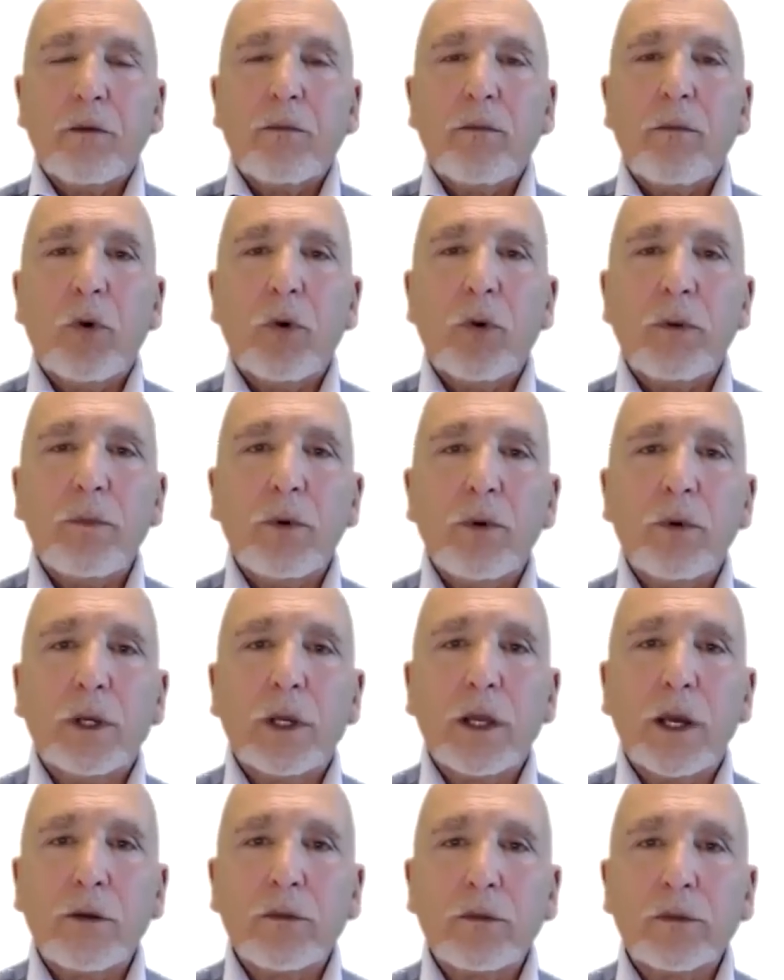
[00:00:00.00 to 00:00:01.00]
more and more
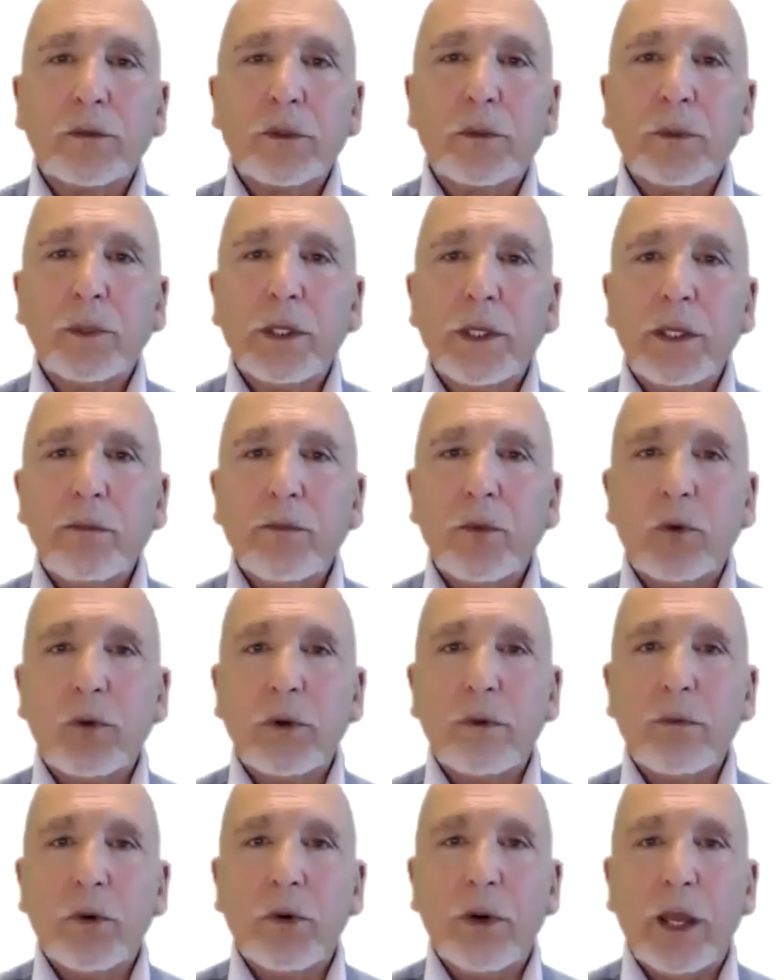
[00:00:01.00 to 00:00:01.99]
comfortably,
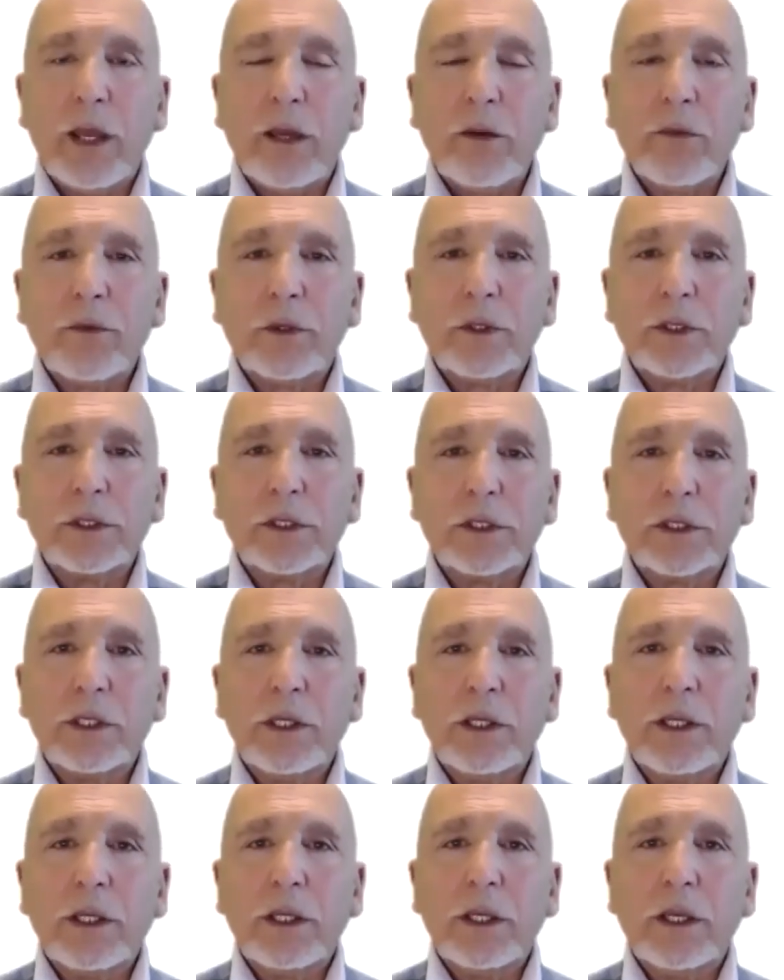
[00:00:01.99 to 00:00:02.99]
more and more
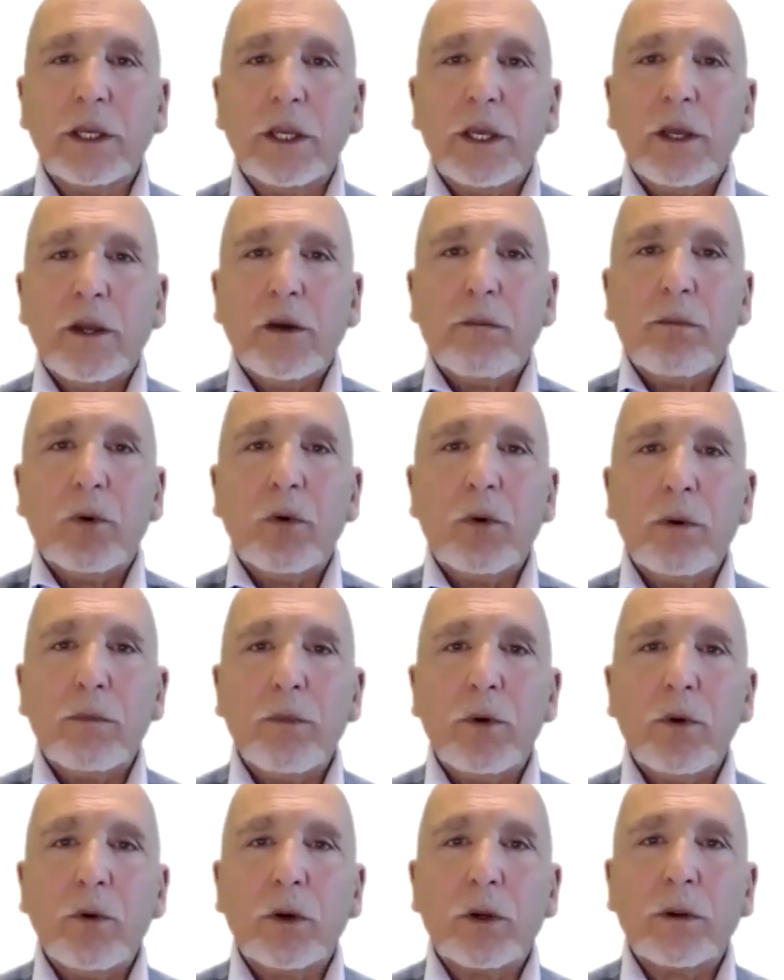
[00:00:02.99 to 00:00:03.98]
effortlessly, more and
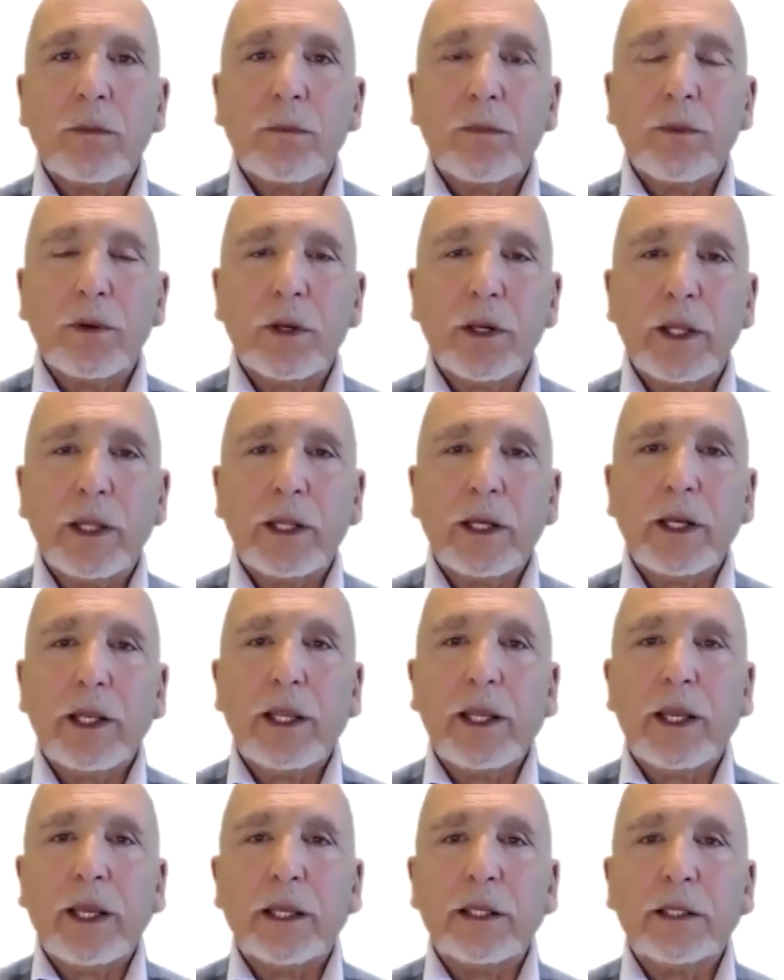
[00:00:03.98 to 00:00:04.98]
more
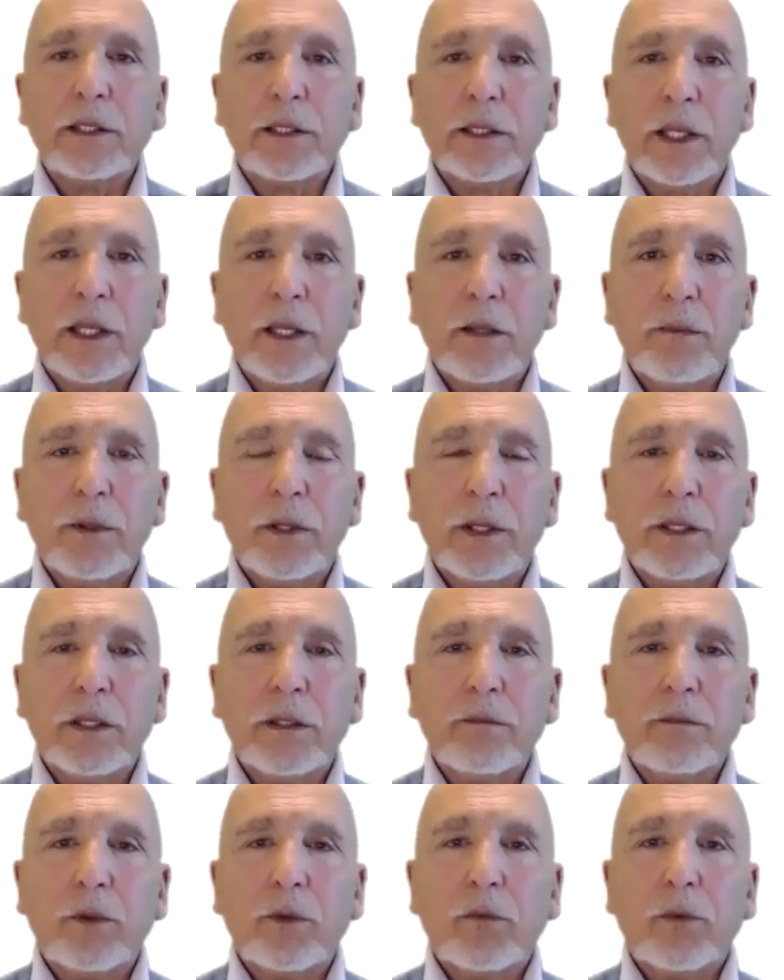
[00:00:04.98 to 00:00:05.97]
completely and deeply
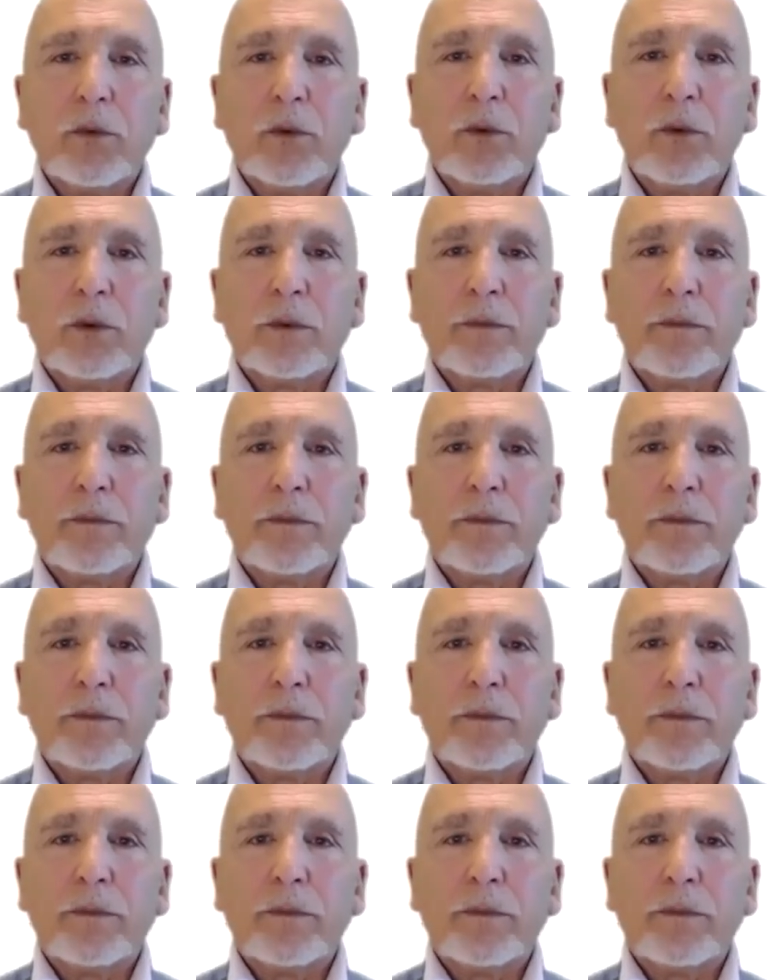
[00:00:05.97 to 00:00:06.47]
than before.